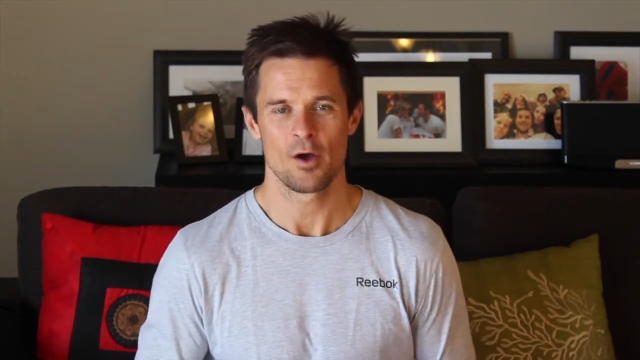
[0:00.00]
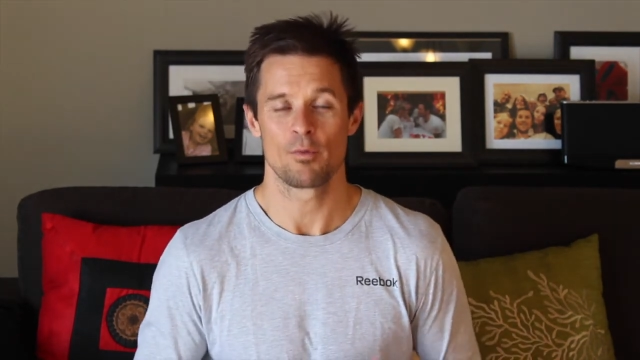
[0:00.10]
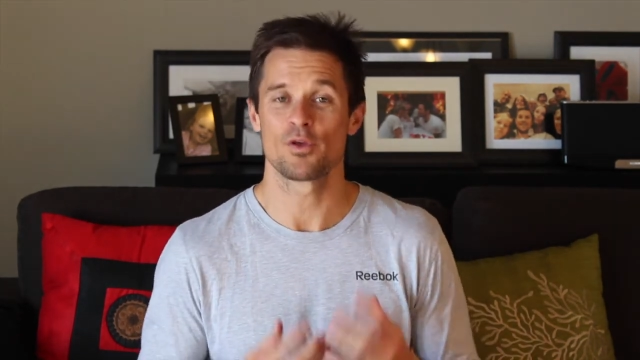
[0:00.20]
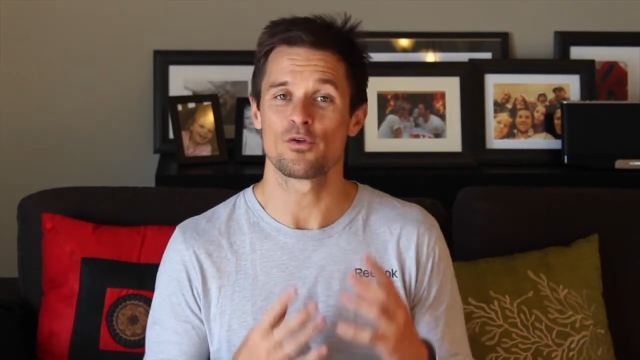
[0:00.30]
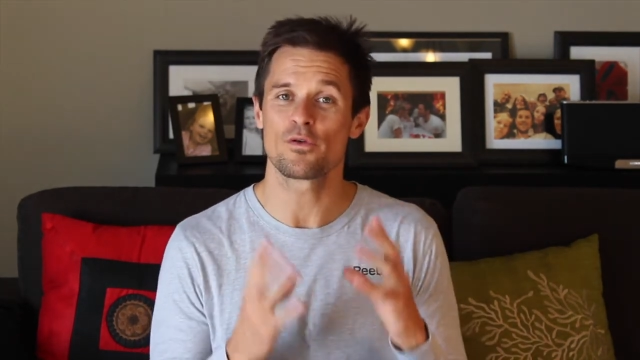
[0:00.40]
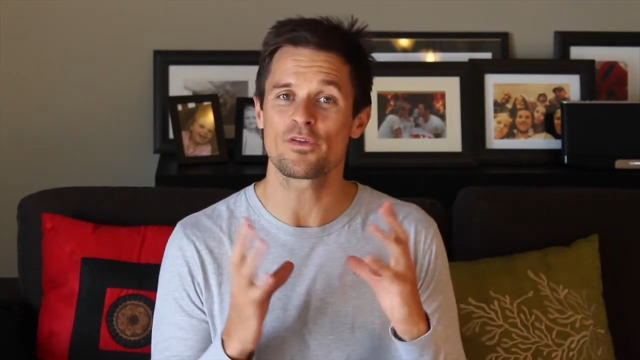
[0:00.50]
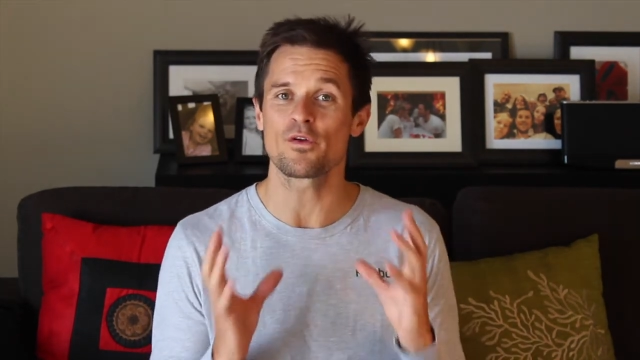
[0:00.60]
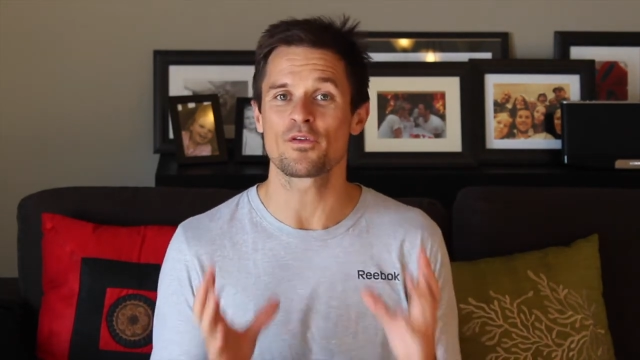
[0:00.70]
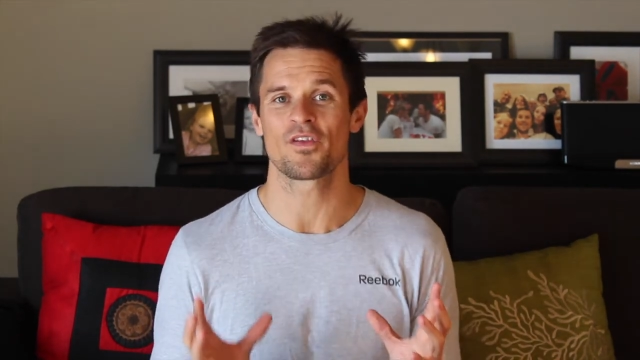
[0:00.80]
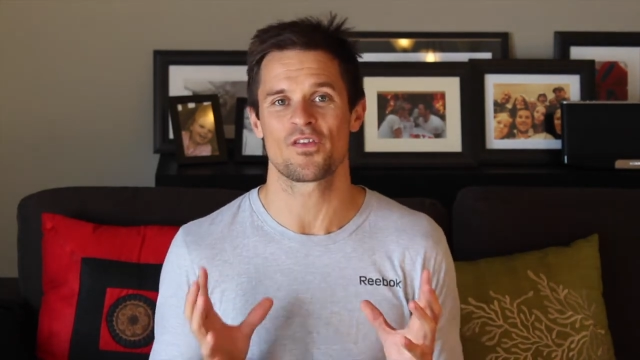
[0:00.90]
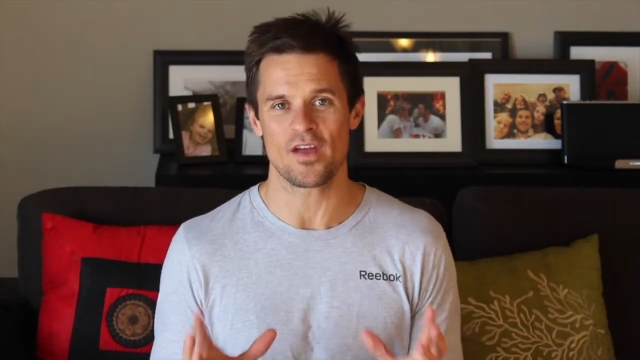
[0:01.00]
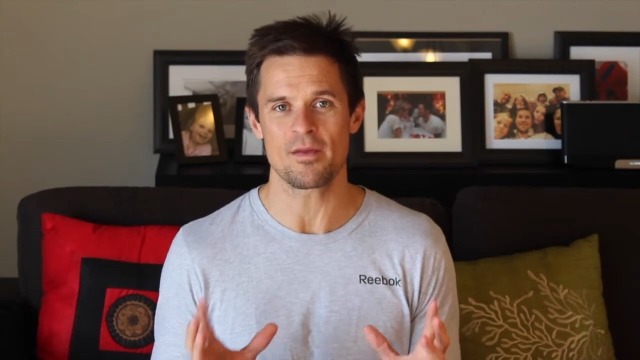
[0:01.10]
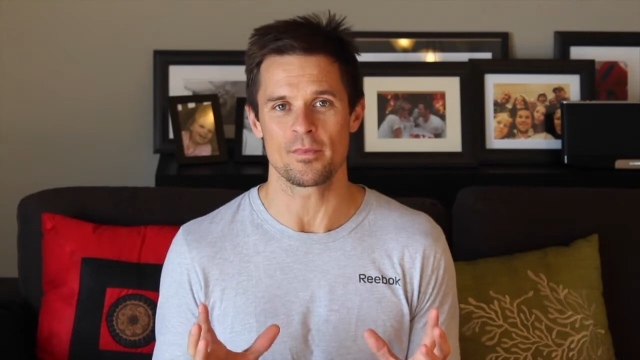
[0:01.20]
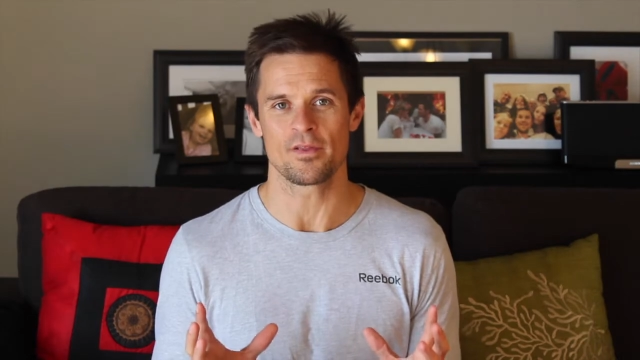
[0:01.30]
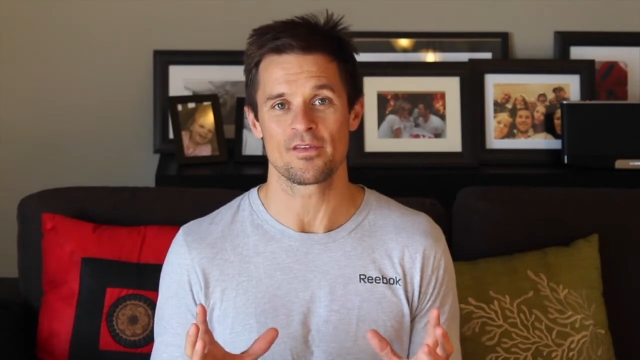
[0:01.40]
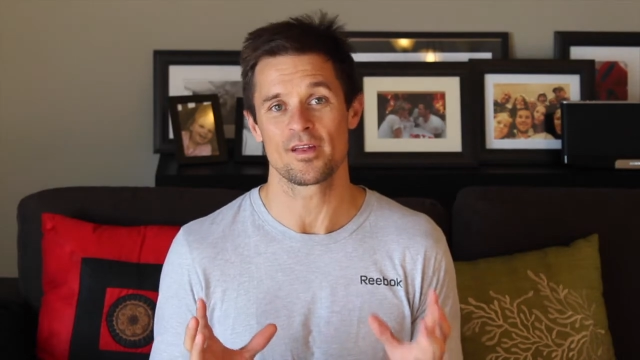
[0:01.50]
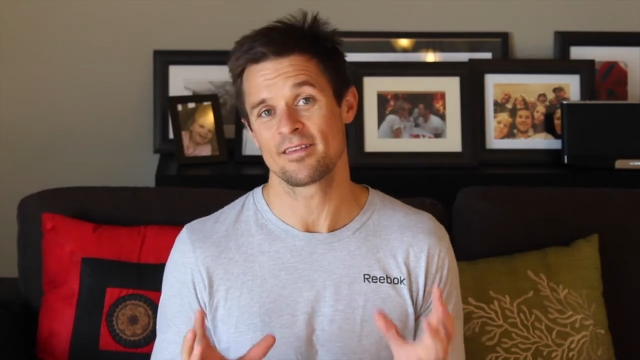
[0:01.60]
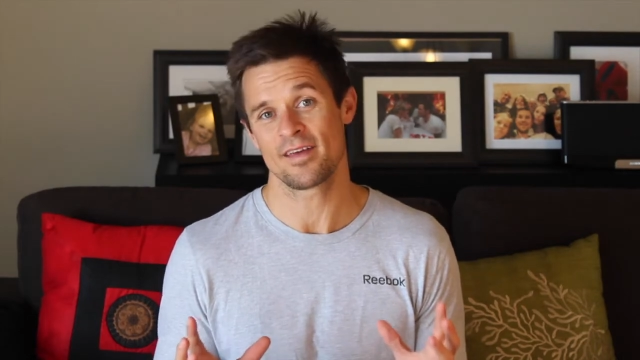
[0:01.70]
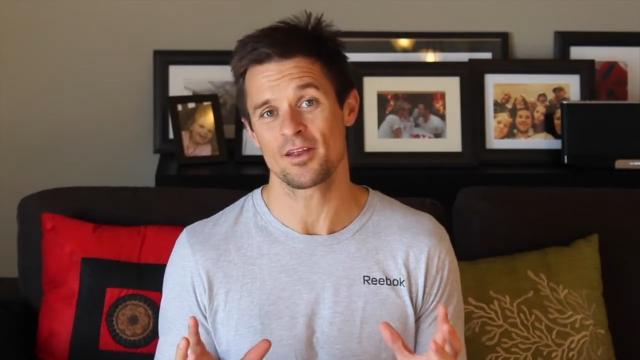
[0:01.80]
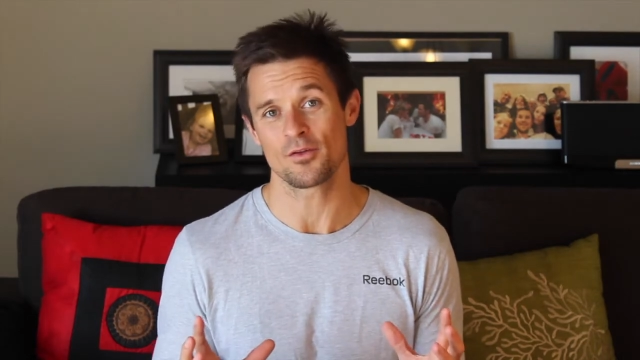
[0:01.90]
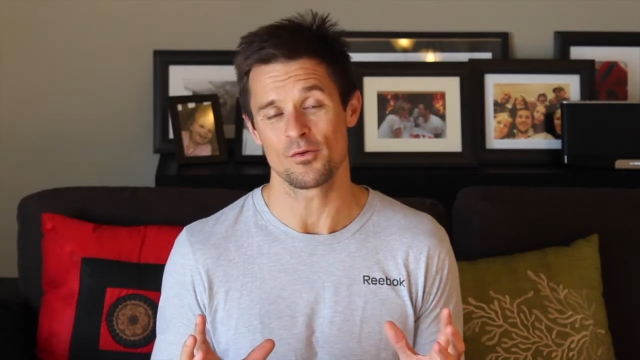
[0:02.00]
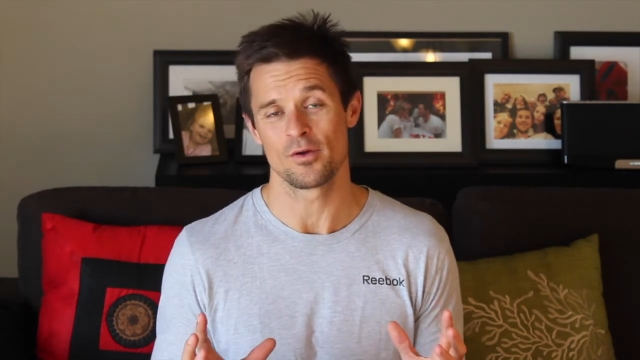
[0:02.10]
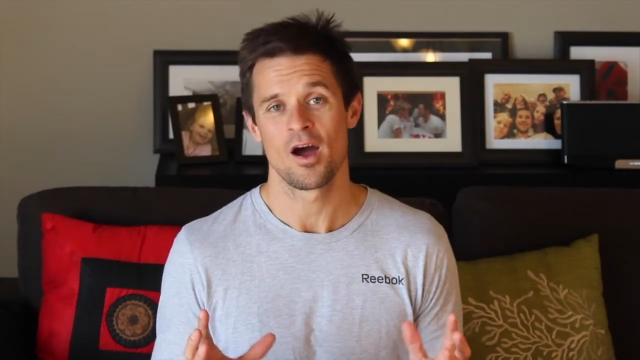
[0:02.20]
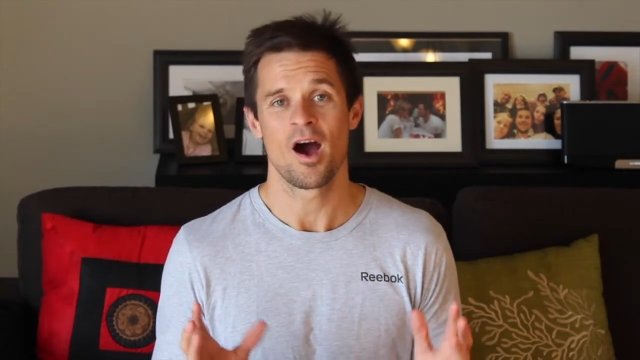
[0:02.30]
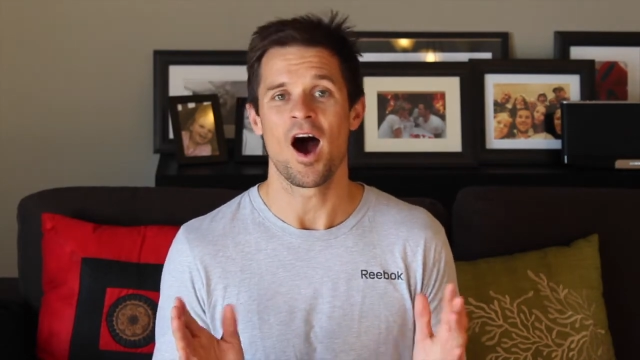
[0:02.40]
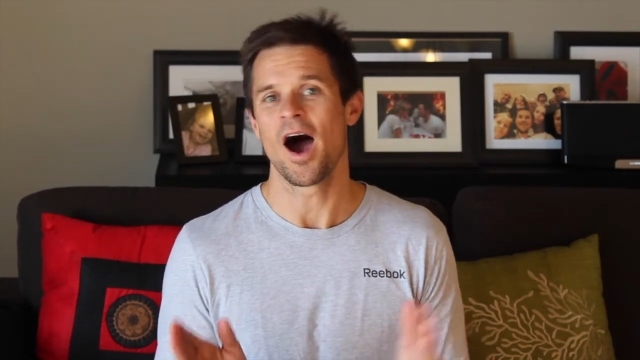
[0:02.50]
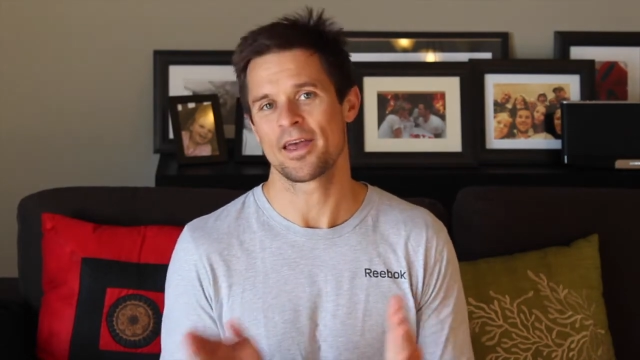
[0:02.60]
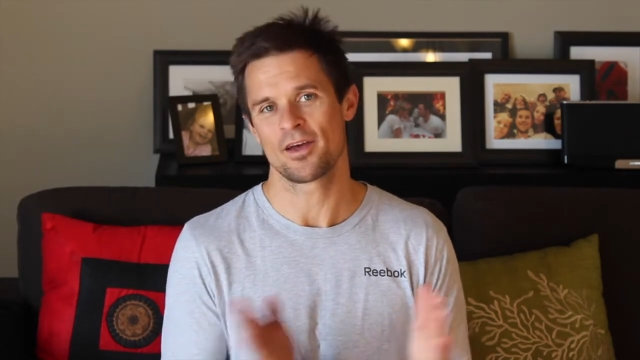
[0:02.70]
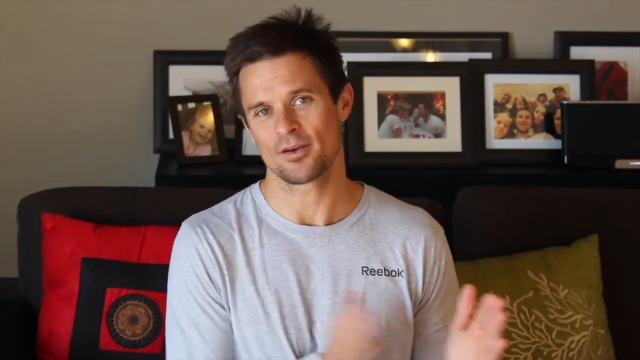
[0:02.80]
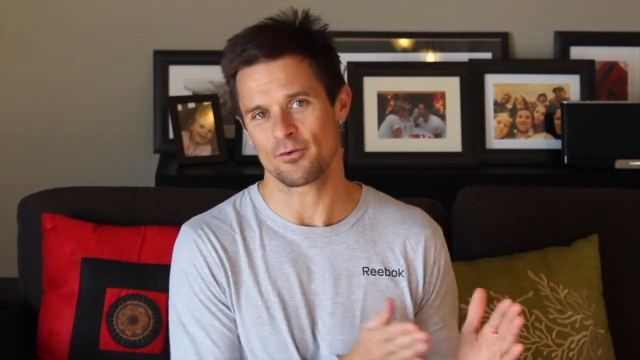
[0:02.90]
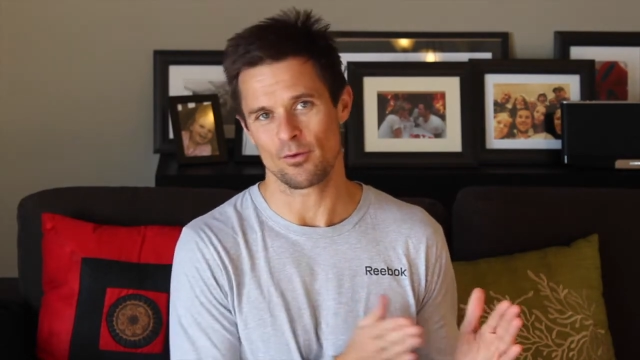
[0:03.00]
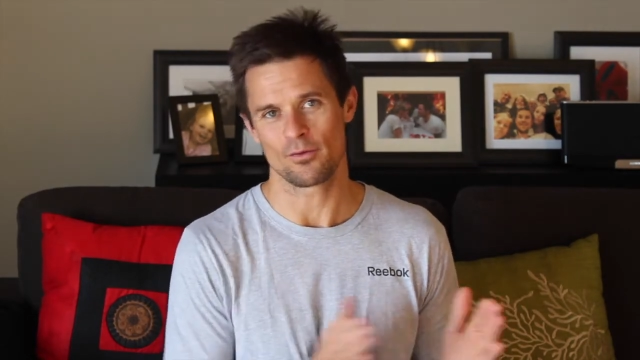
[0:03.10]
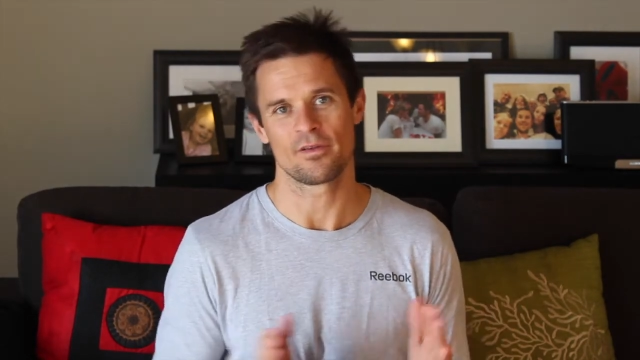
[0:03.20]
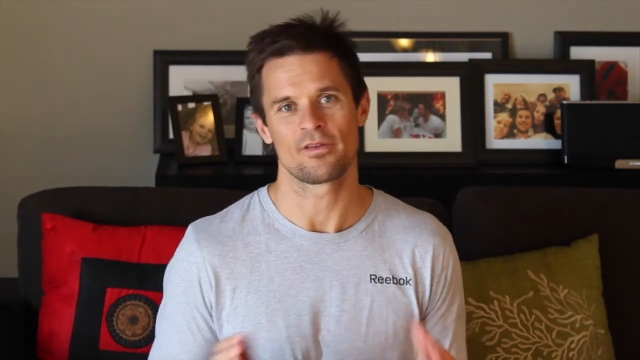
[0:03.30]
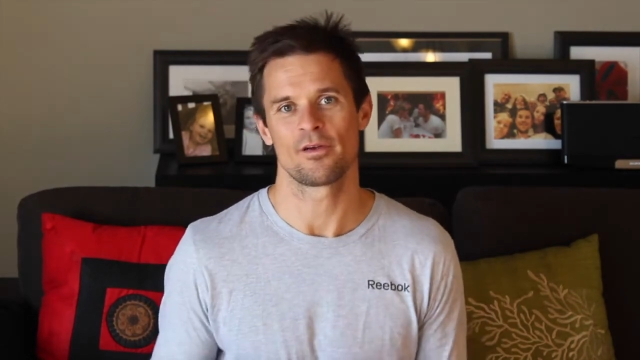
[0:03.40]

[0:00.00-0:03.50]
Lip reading: when you're using those statements that are telling you, I can't grow in this